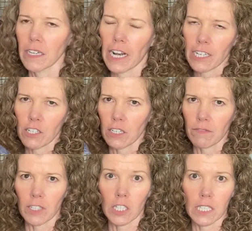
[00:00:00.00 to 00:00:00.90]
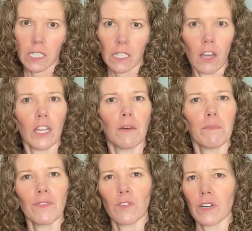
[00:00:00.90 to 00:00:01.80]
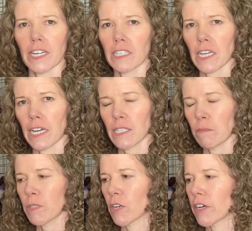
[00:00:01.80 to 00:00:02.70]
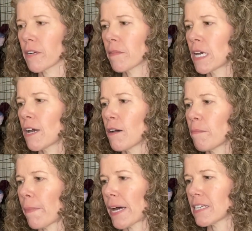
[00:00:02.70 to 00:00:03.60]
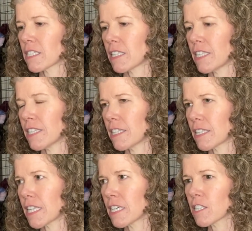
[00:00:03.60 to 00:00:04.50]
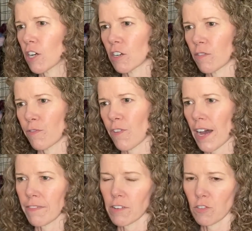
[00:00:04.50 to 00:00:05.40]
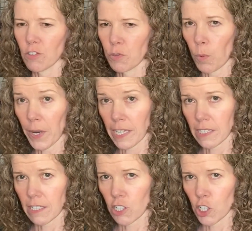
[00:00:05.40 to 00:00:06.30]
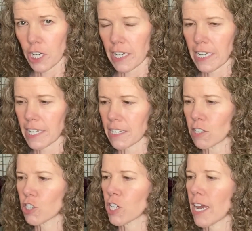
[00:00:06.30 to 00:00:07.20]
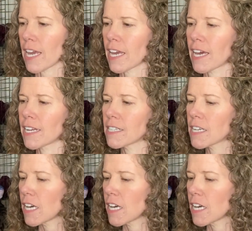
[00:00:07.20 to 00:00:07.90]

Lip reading: I should have looked this all up beforehand, guys, I'm sorry. But these are 520ish each, and